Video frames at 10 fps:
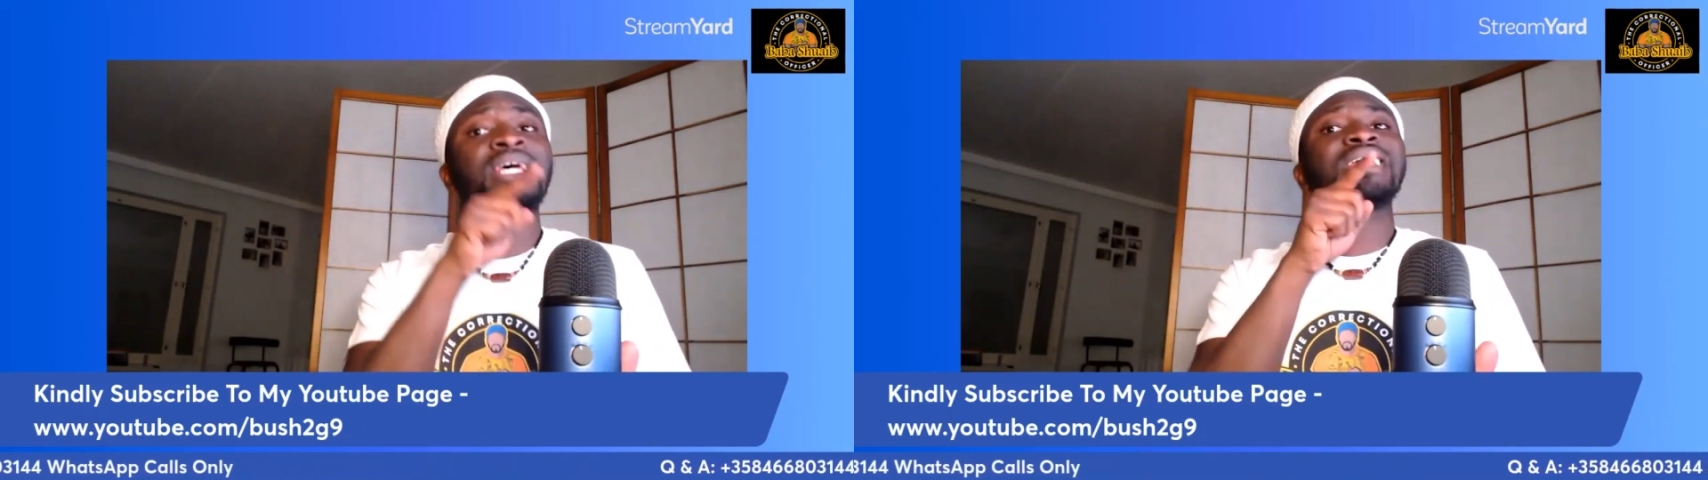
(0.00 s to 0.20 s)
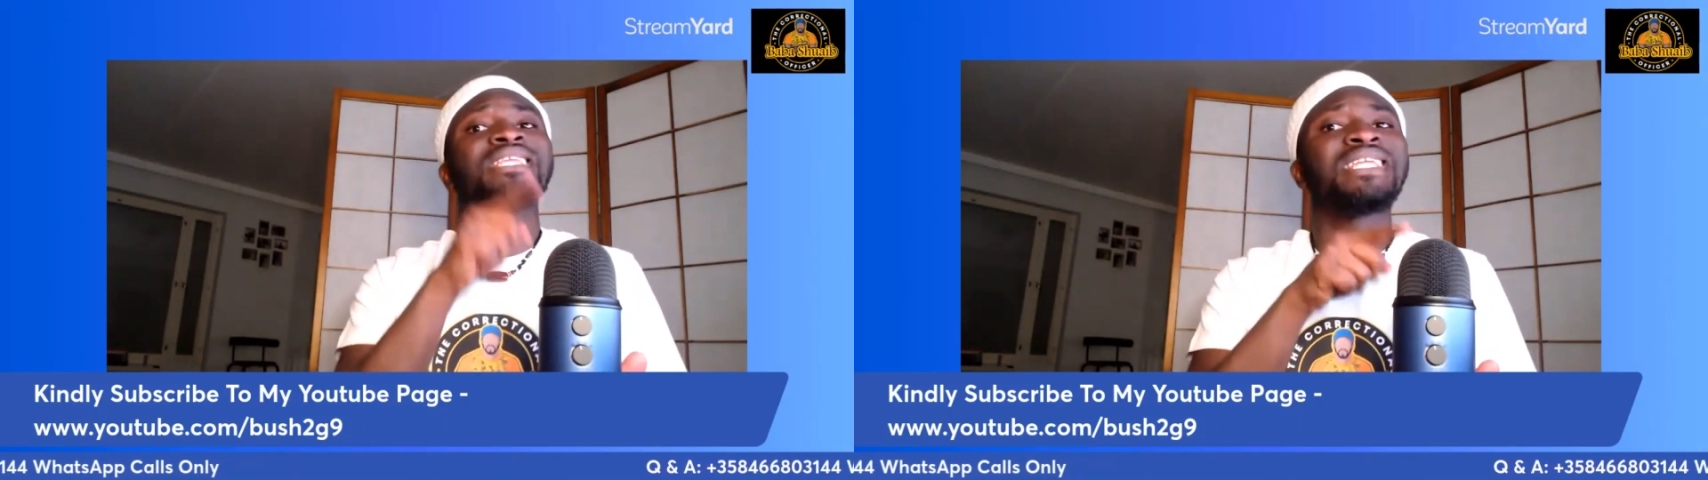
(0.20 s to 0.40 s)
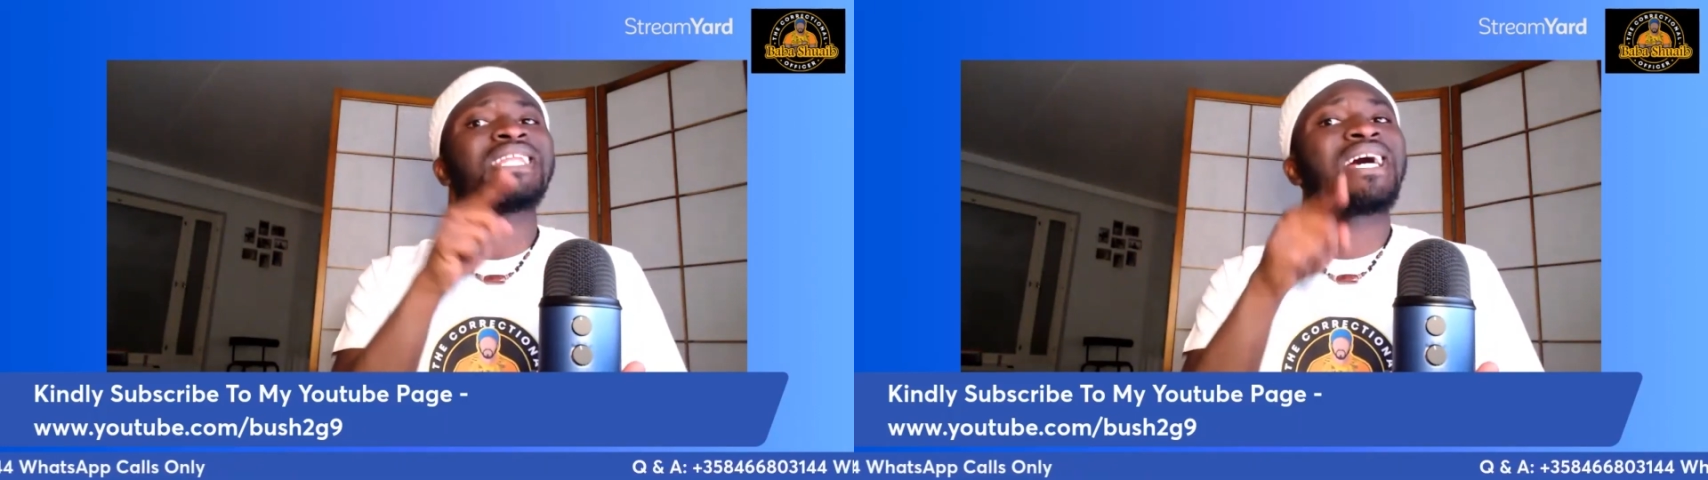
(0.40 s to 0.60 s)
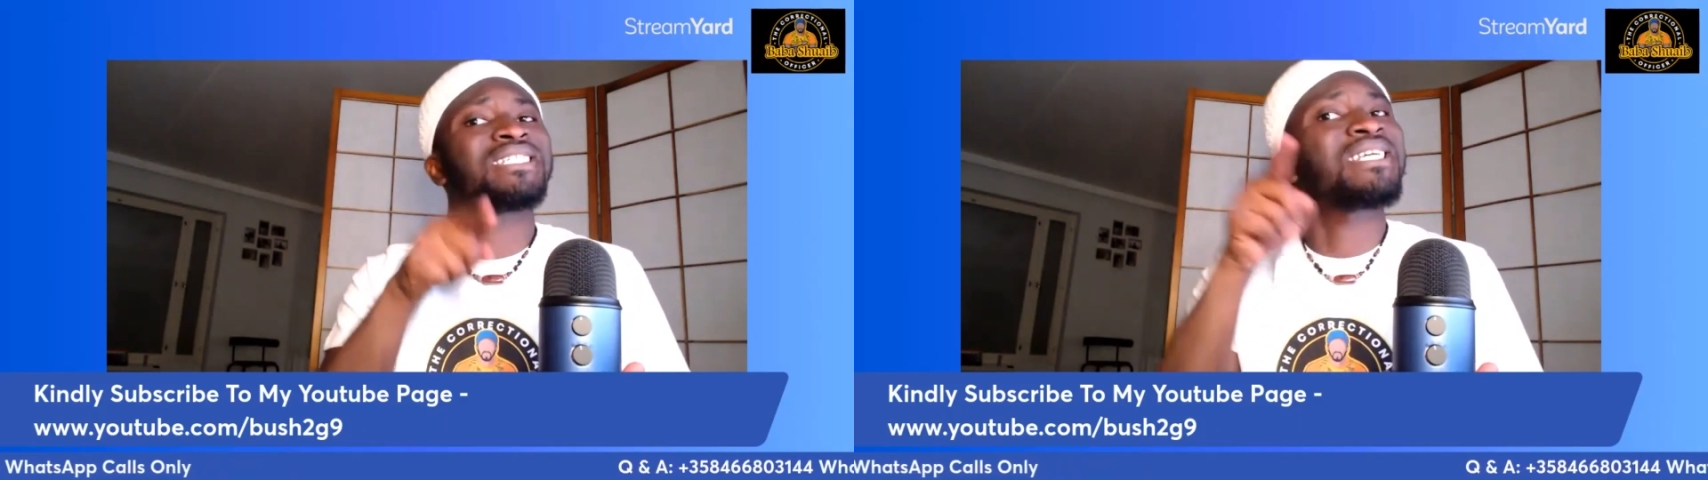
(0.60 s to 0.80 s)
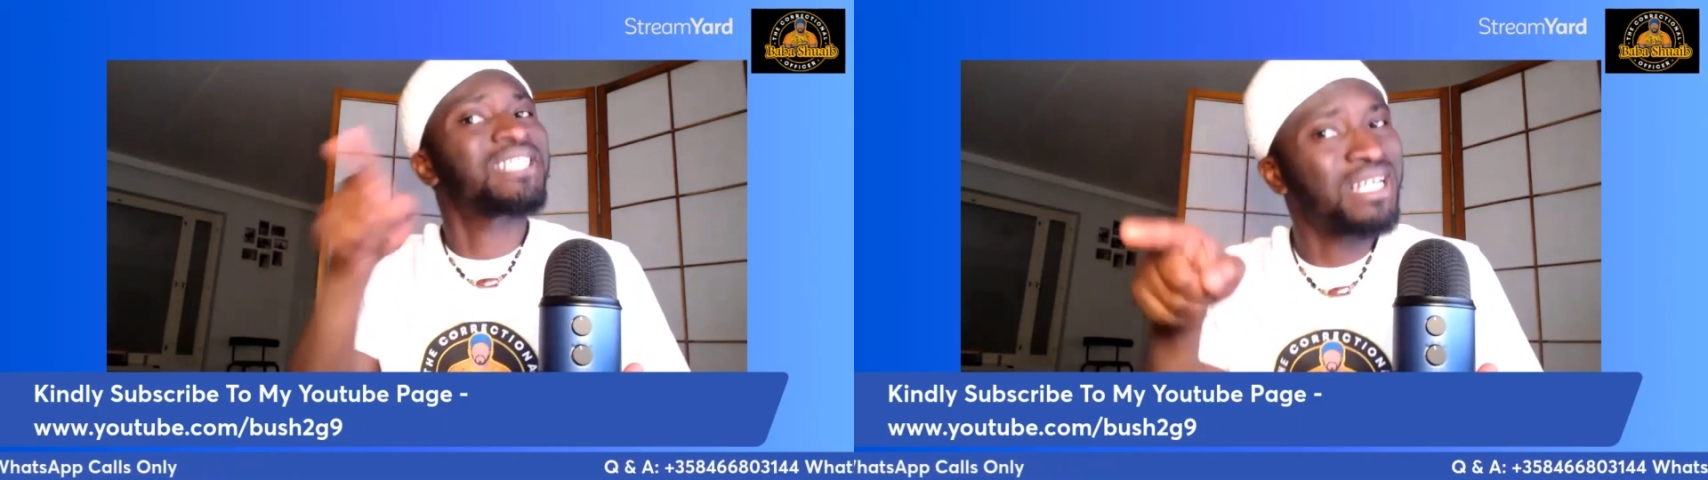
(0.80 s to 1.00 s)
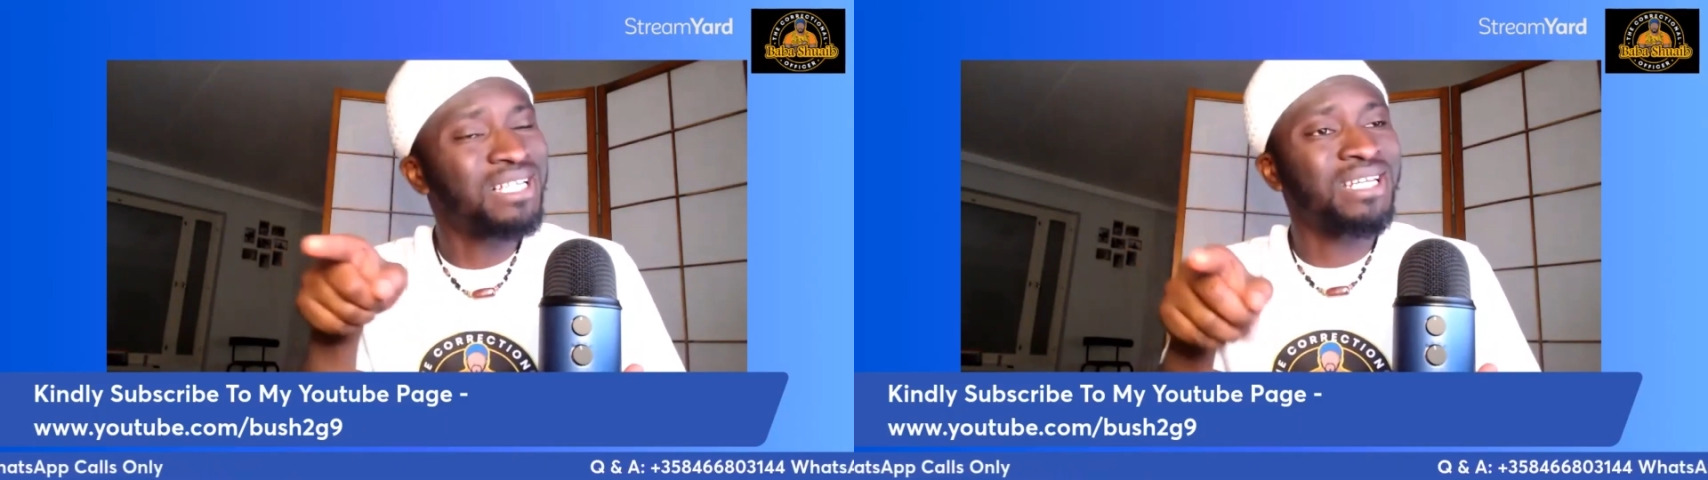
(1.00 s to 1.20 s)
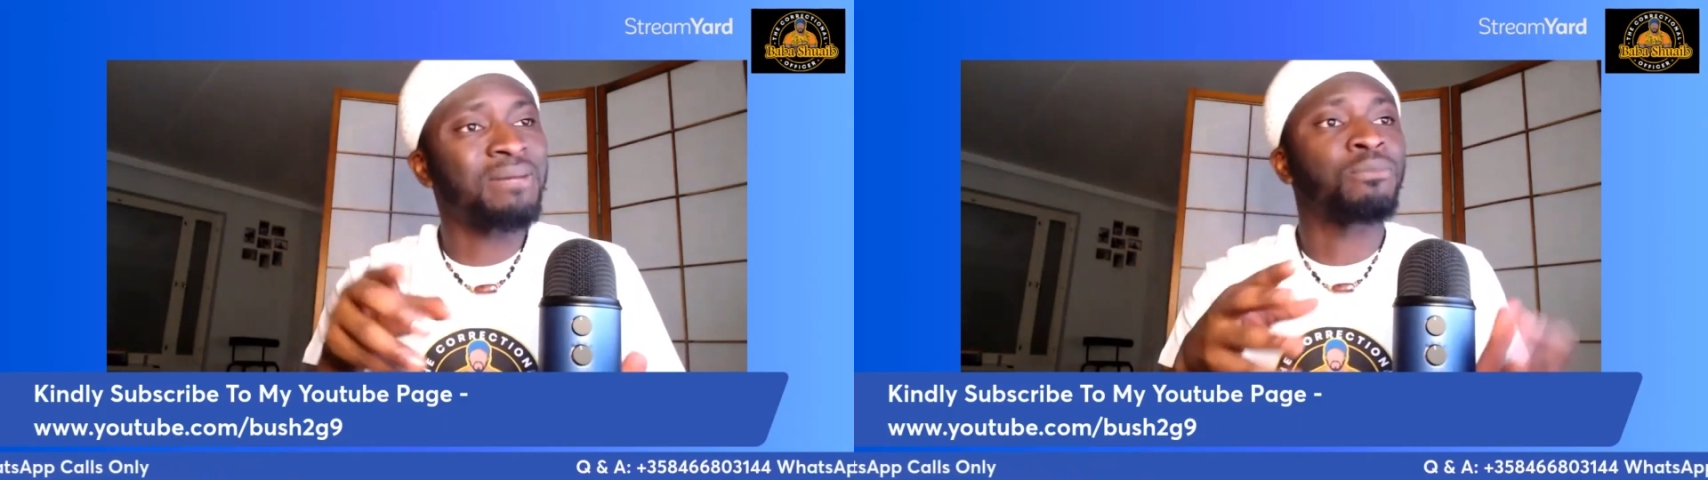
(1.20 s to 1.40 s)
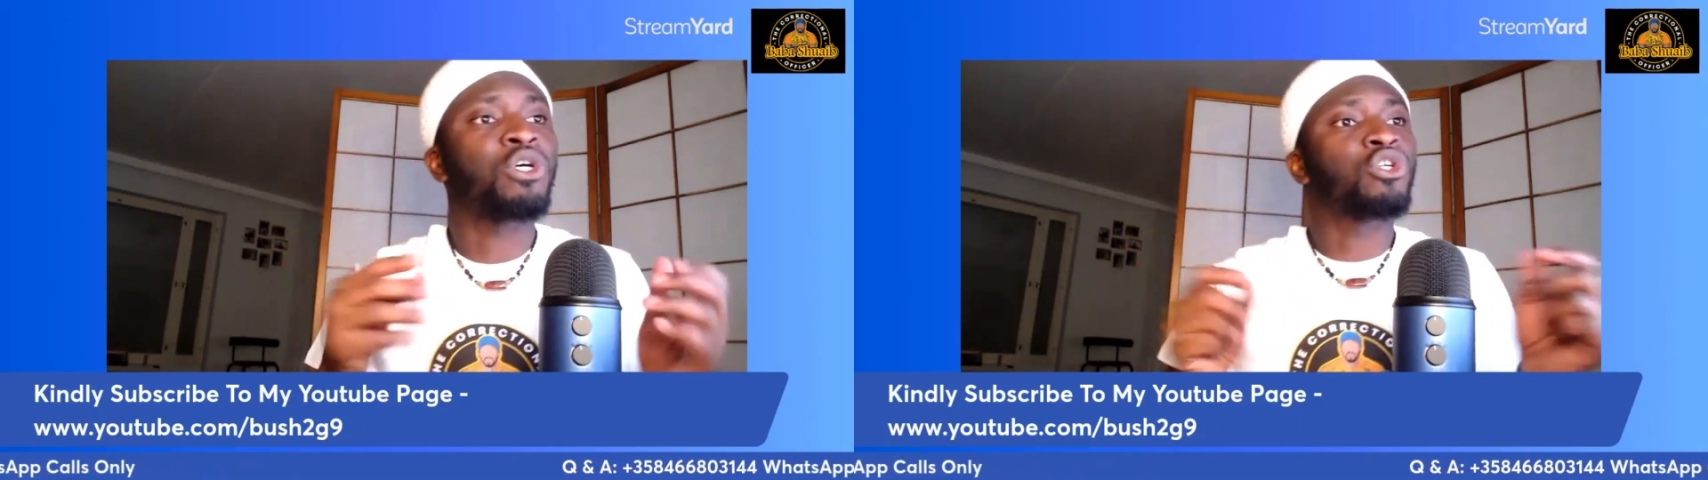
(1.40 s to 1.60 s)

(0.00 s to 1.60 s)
Neither does he tell them